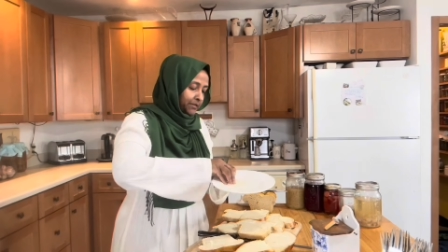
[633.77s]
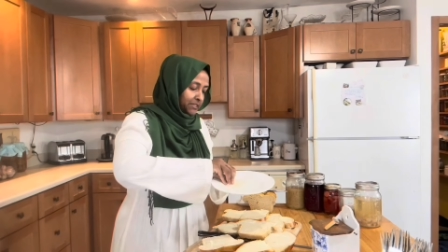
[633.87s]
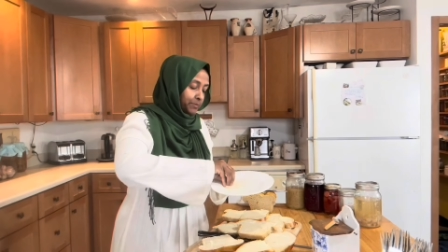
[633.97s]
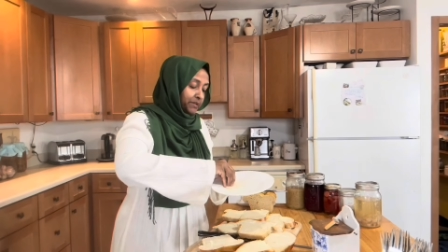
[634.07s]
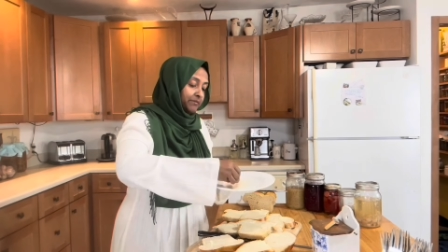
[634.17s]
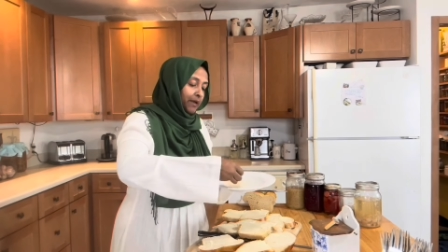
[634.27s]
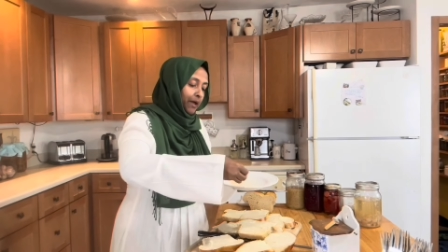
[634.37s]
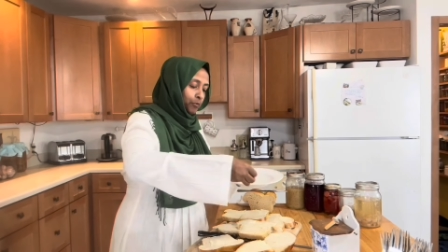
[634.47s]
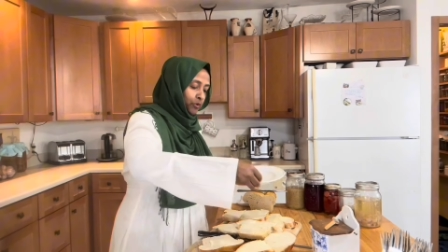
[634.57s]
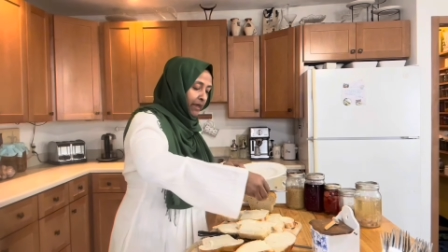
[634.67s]
spend
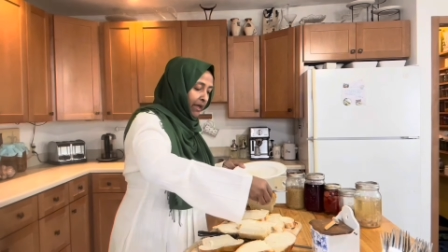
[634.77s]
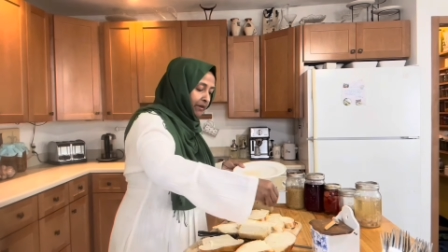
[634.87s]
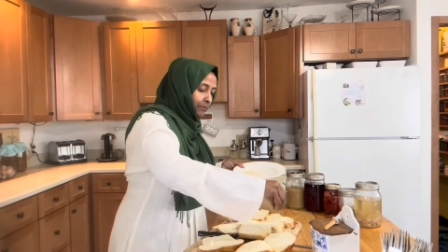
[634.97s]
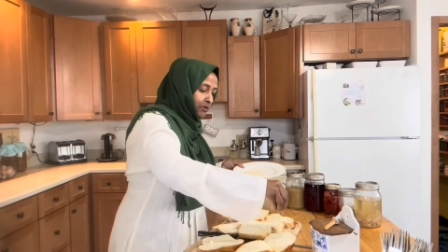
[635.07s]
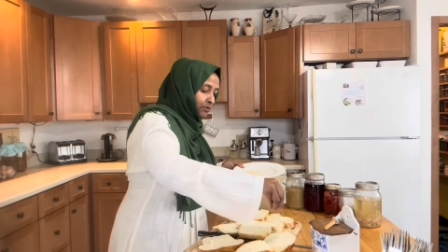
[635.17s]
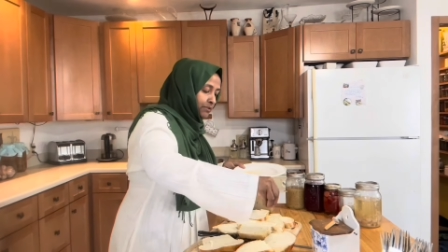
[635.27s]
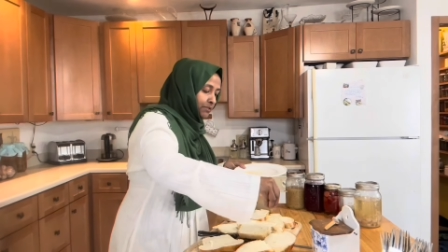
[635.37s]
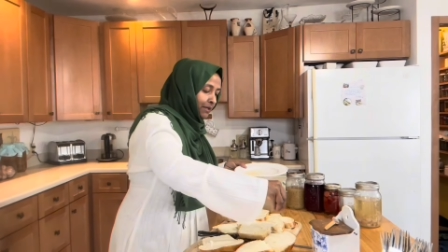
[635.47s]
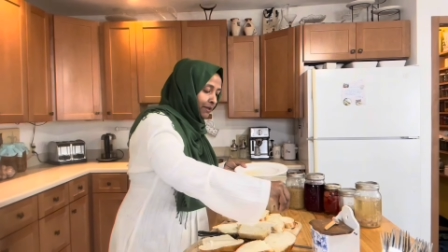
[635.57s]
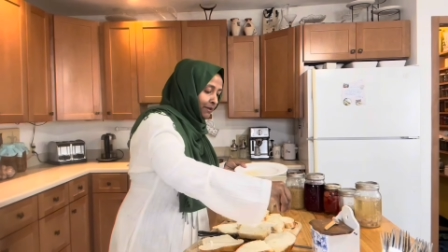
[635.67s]
time with the animals.
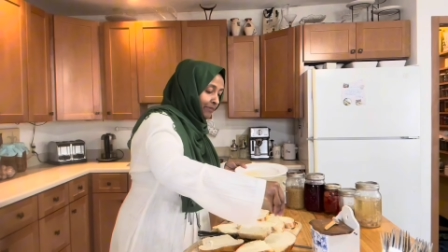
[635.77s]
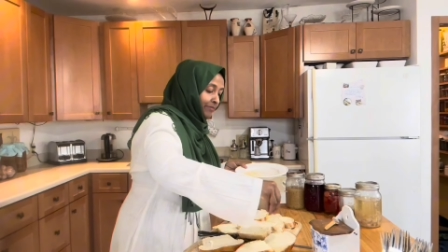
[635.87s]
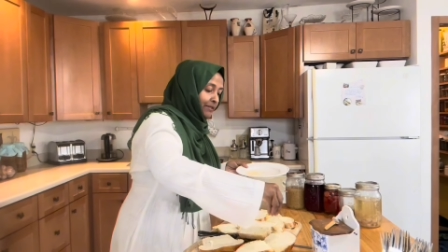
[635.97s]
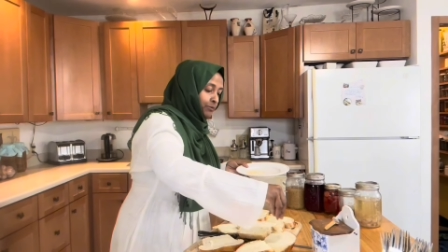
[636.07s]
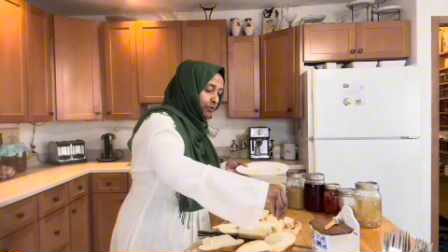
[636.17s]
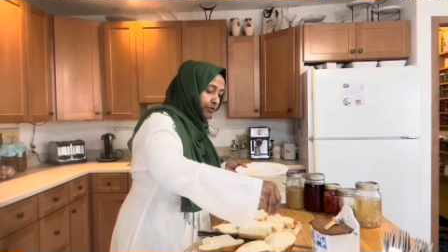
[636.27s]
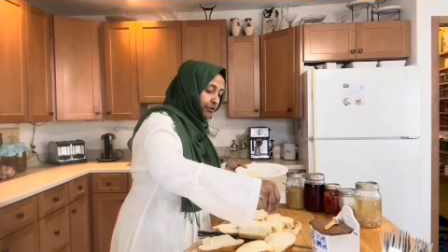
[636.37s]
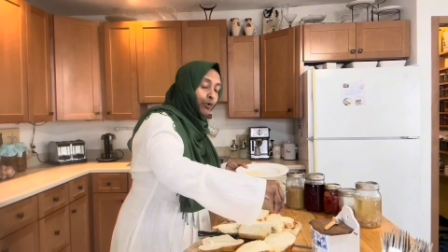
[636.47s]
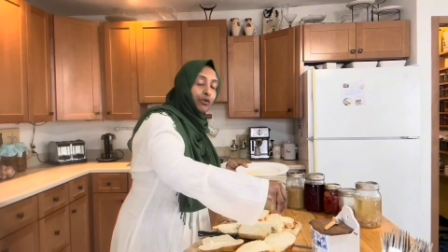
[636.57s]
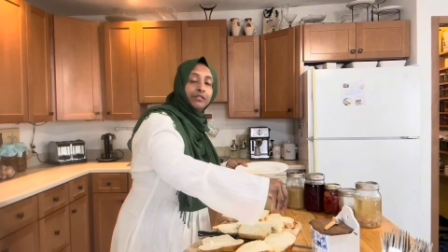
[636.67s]
That's what the
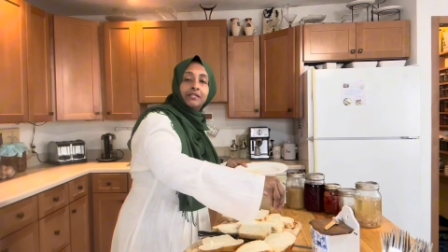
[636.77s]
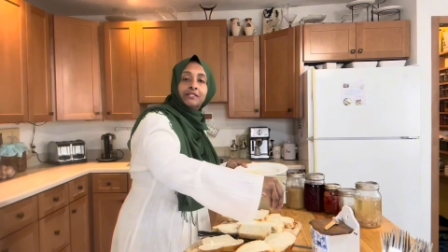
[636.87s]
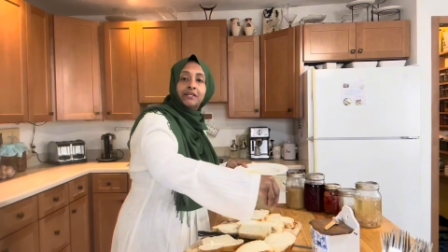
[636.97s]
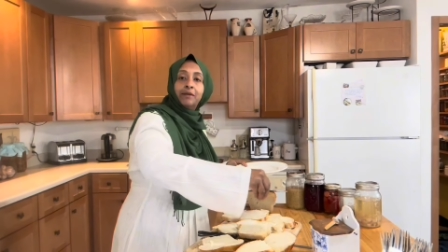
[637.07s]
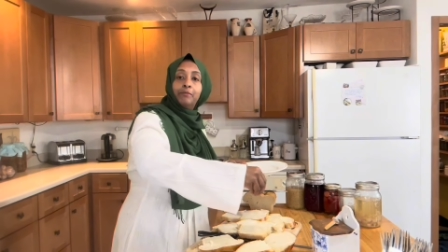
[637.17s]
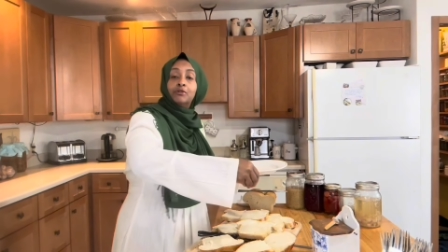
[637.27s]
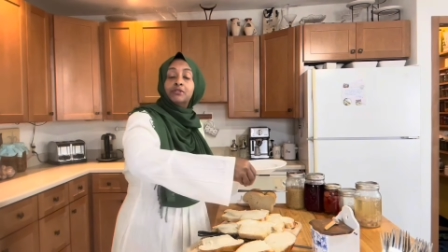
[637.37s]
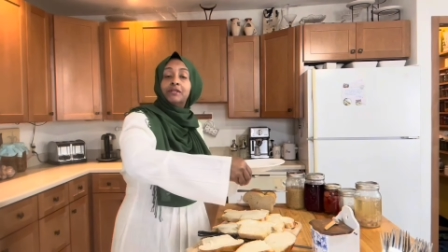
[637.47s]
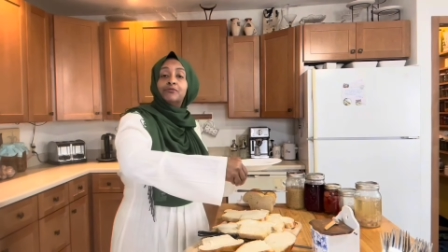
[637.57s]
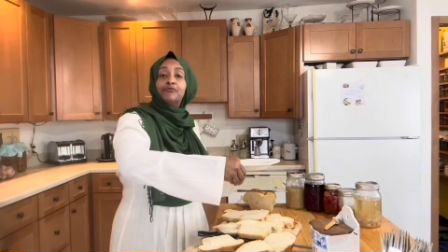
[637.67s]
dogs are screaming because
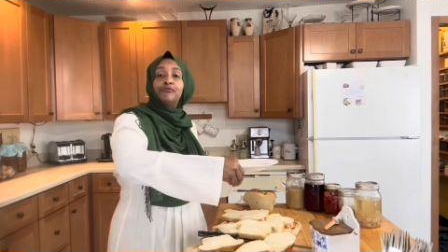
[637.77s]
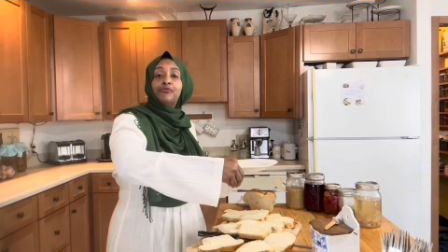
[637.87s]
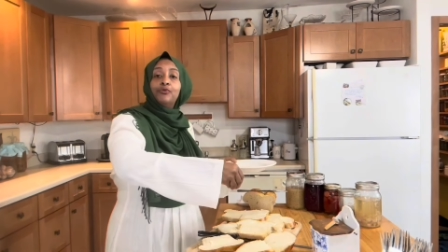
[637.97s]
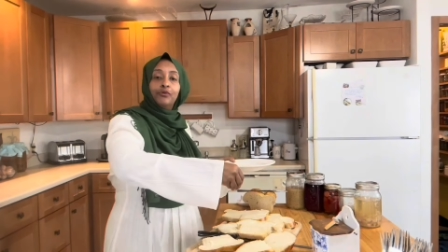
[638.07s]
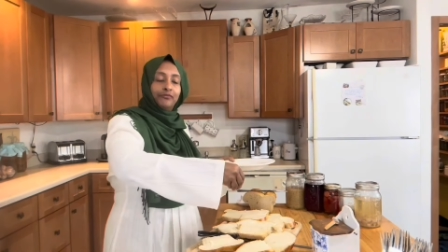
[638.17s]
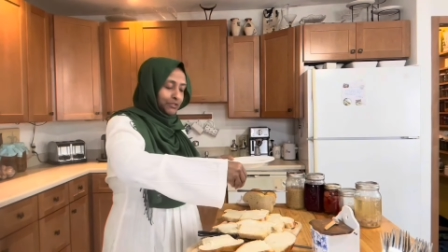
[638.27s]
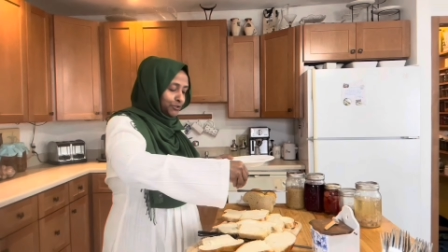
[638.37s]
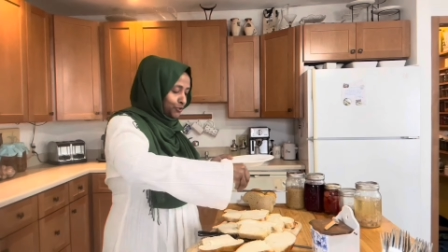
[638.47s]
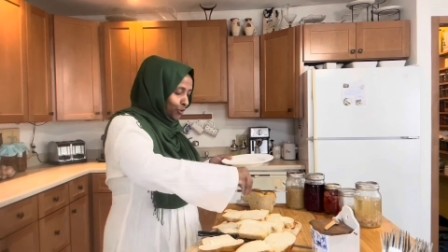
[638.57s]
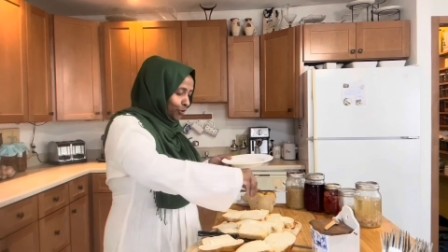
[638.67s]
there's full of
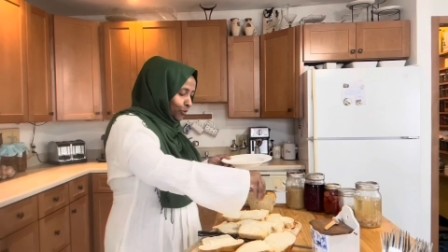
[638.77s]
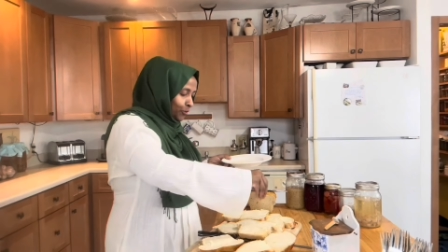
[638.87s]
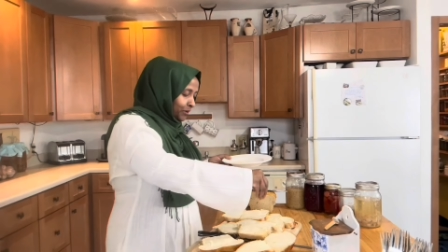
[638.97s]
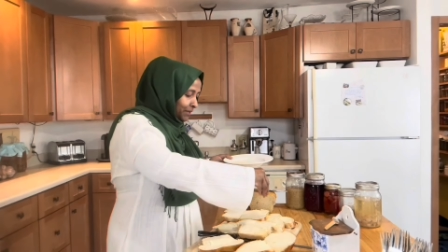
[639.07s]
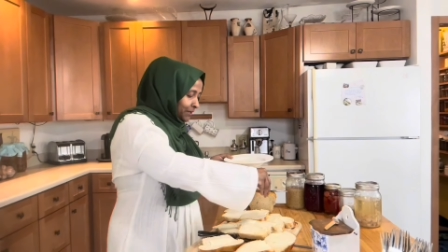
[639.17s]
snow.